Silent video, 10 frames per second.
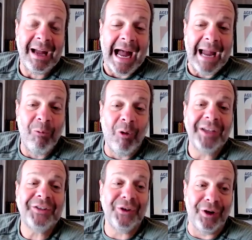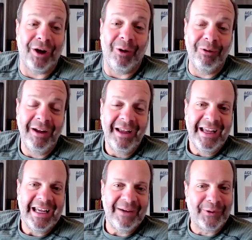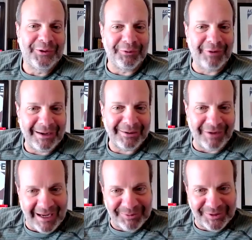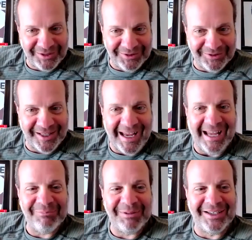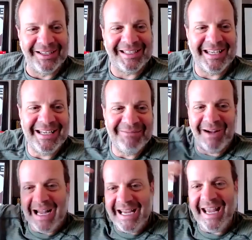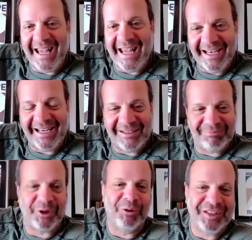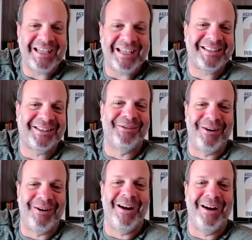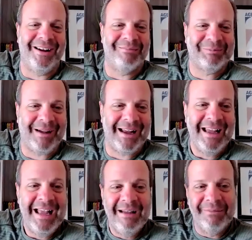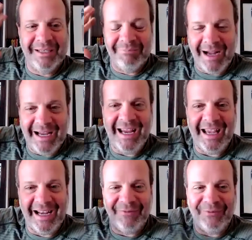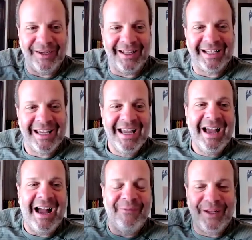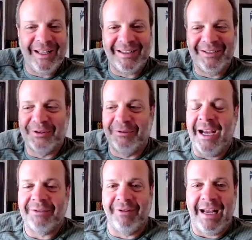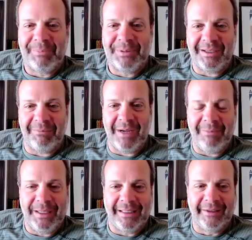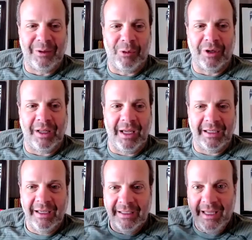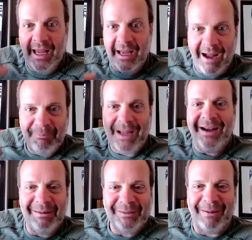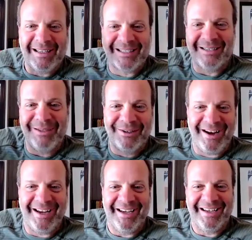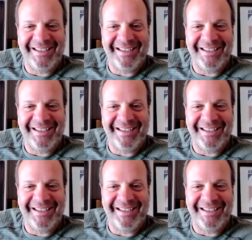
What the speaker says: I want to know if the direct reps use that, because in my head, and don't take this the wrong way, HubSpot, but in my head, I feel like the direct reps might be a little more like, yeah, buy HubSpot, it's going to be great.